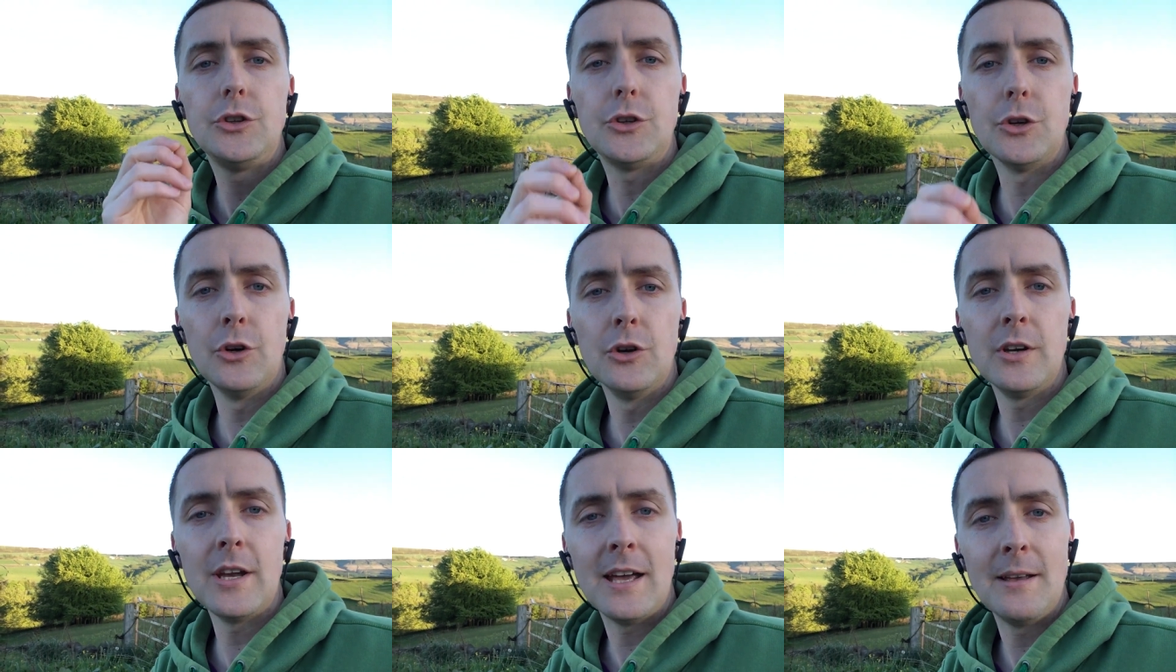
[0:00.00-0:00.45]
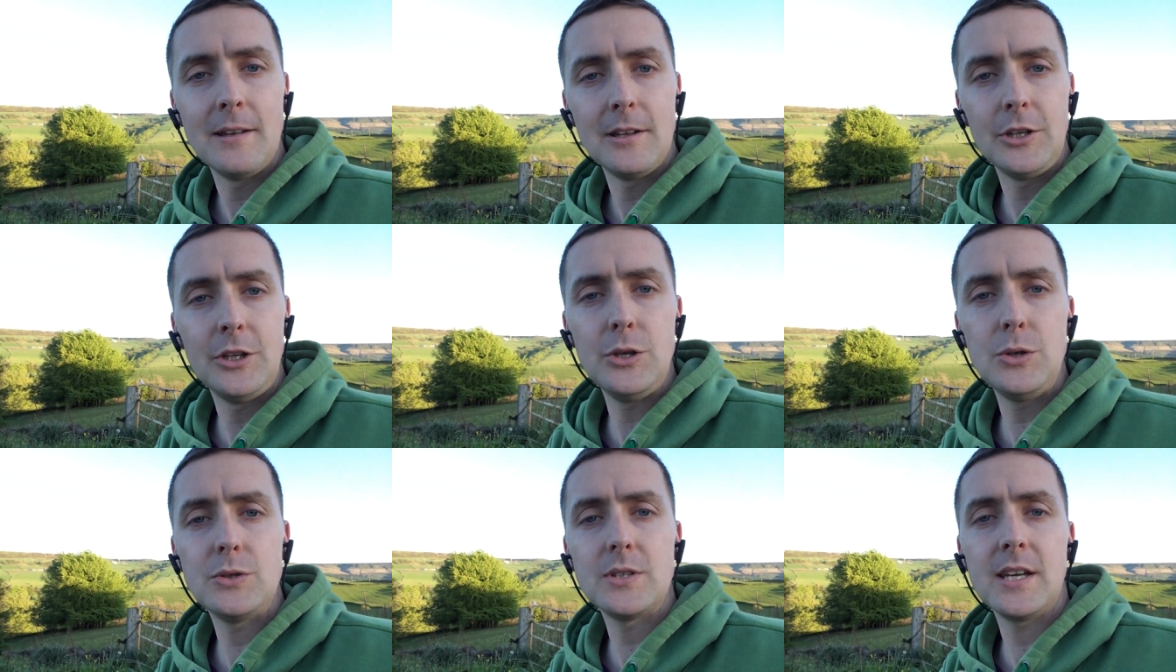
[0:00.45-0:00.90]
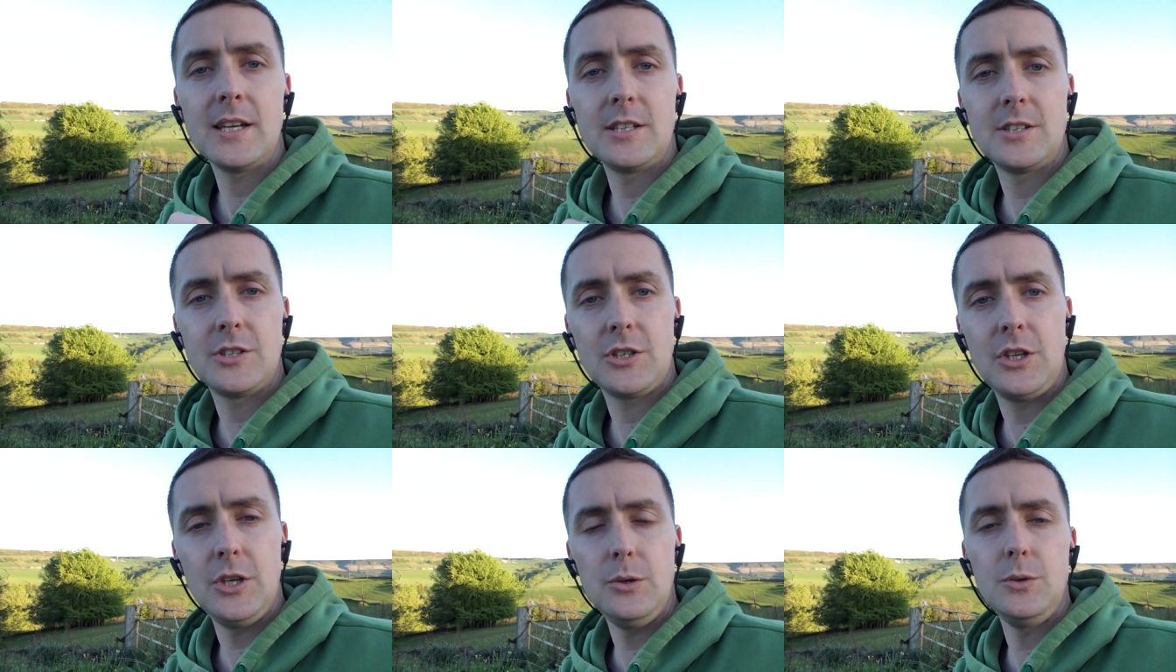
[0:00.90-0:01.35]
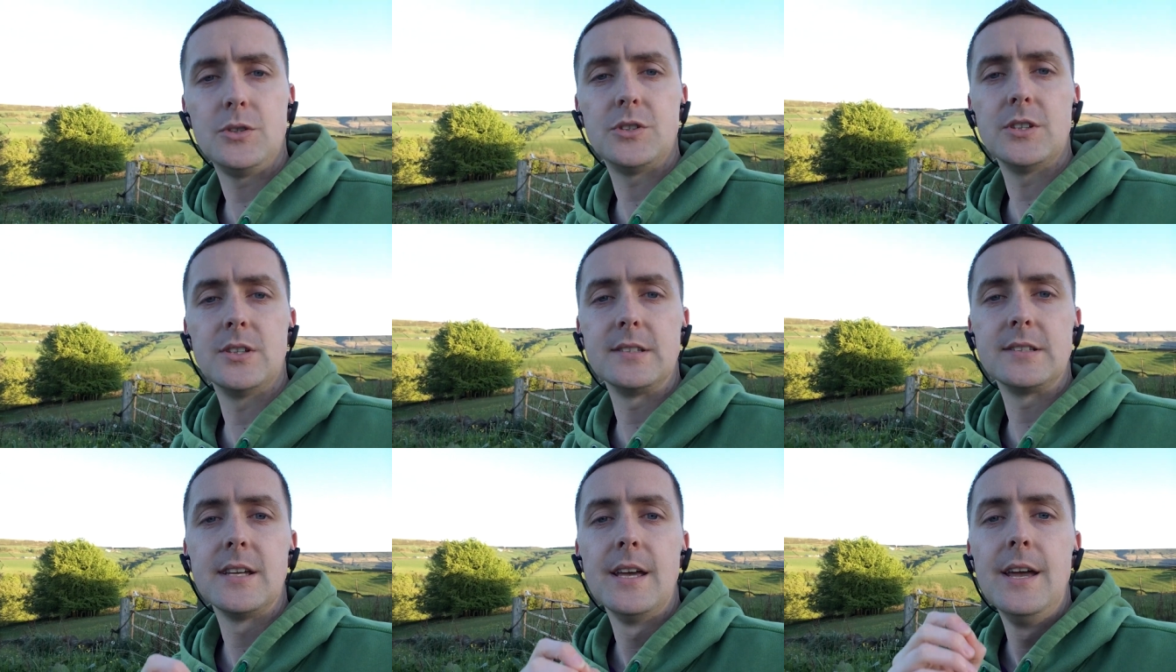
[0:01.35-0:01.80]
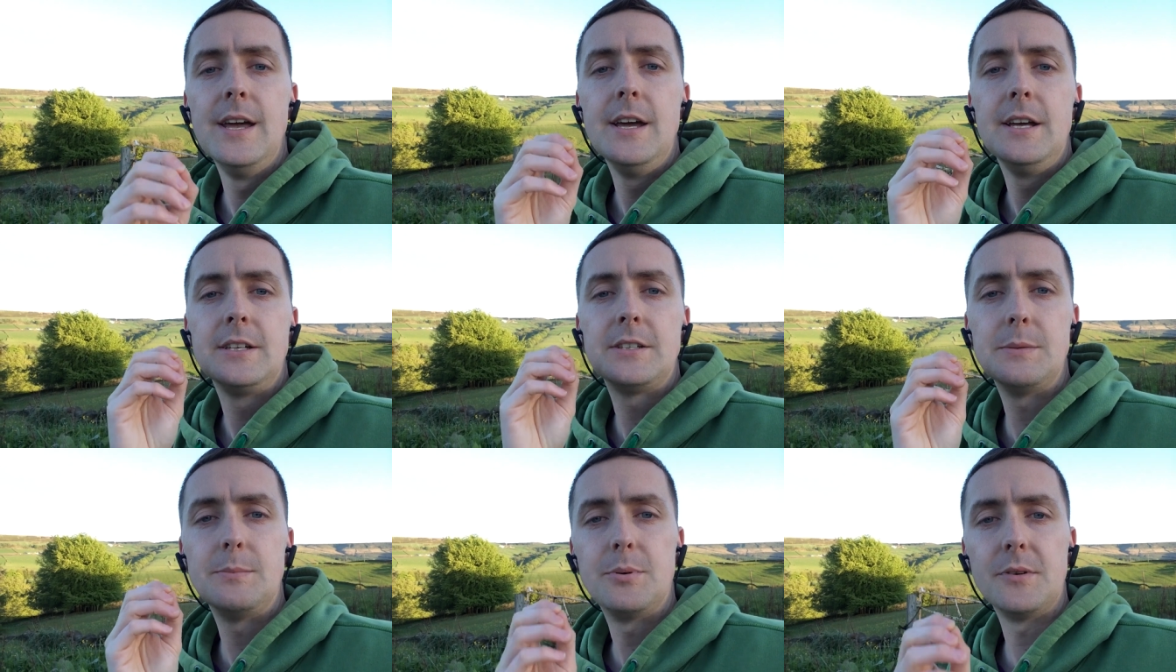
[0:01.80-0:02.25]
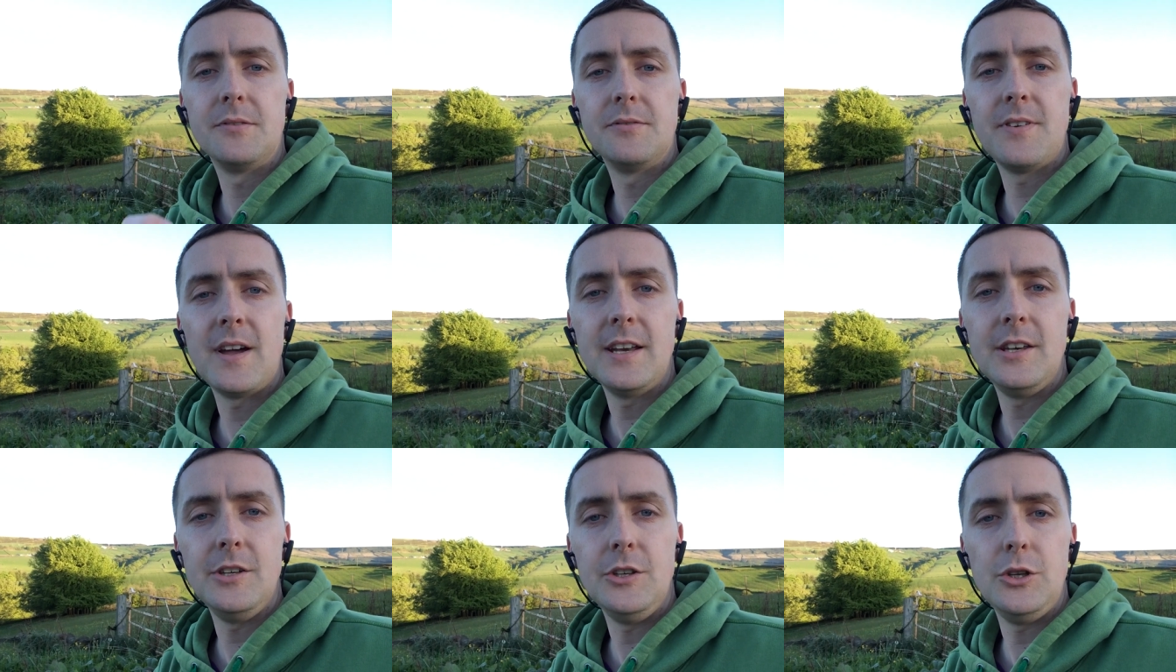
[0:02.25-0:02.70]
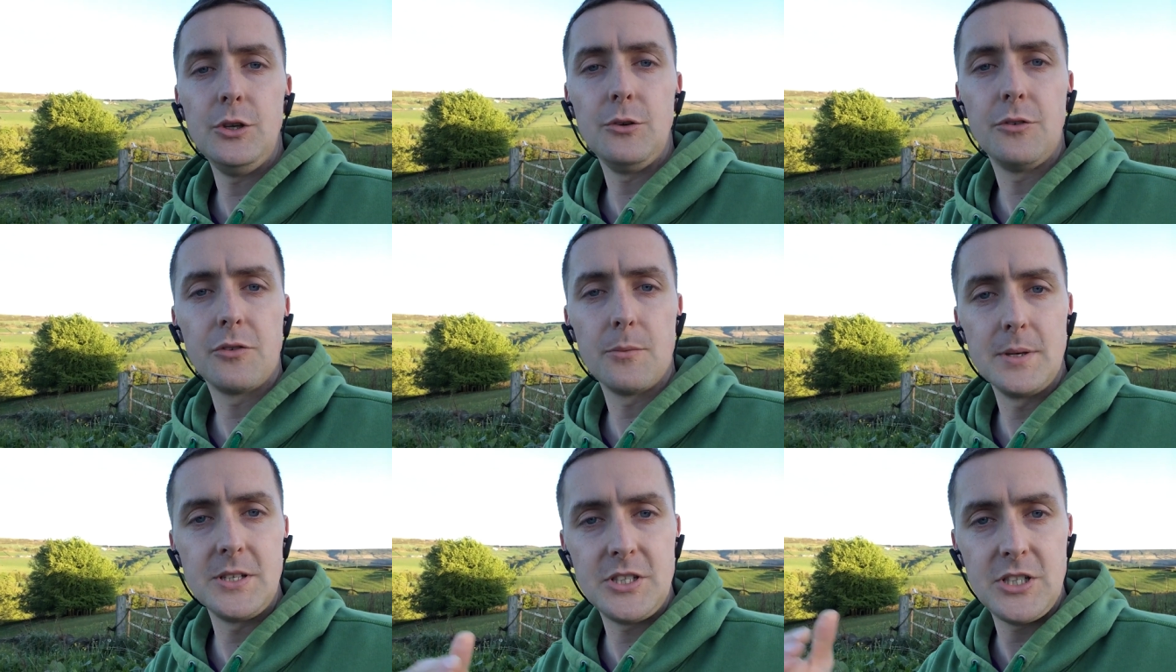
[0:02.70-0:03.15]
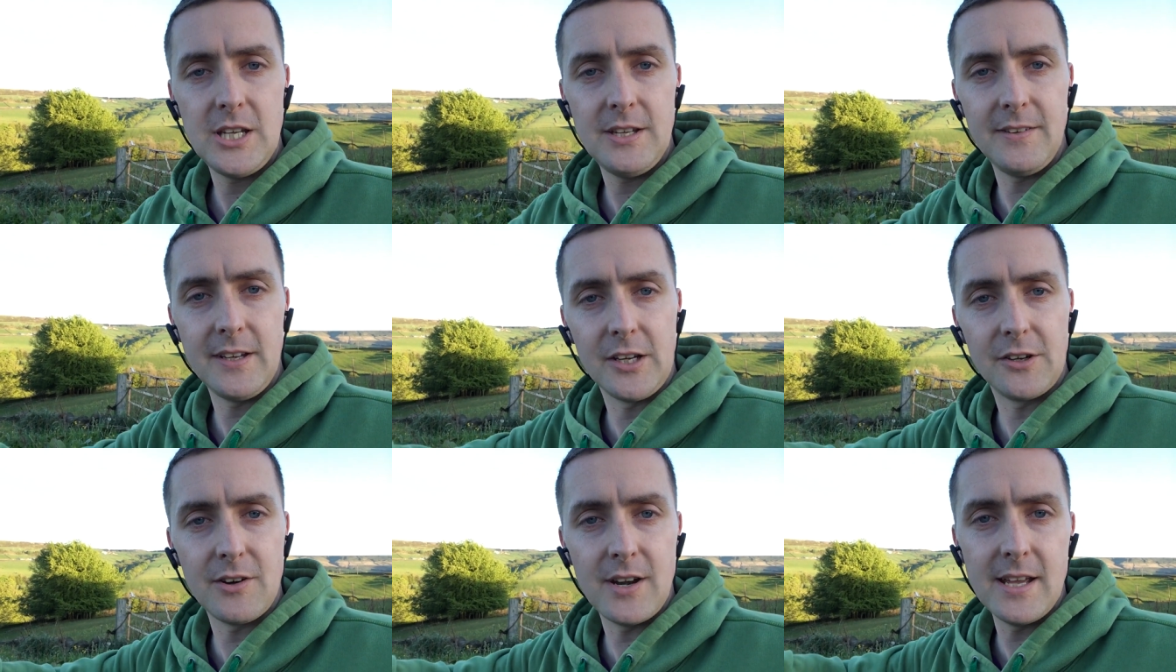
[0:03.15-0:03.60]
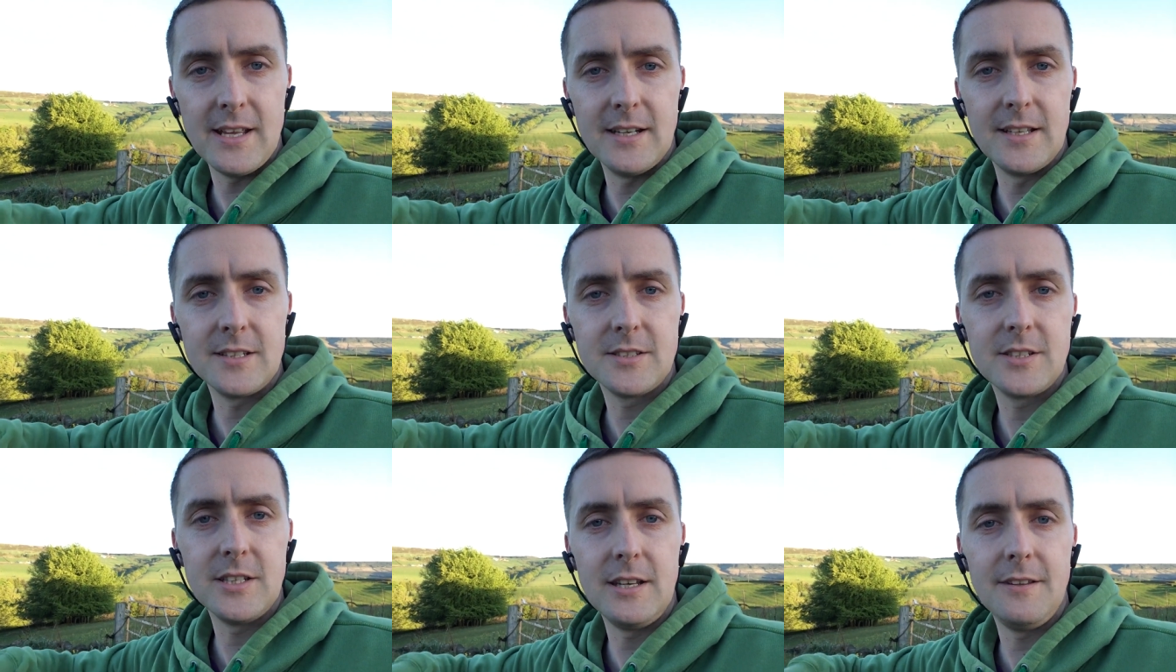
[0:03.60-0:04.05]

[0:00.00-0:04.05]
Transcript: Don't use excuses to prevent you from achieving greatness.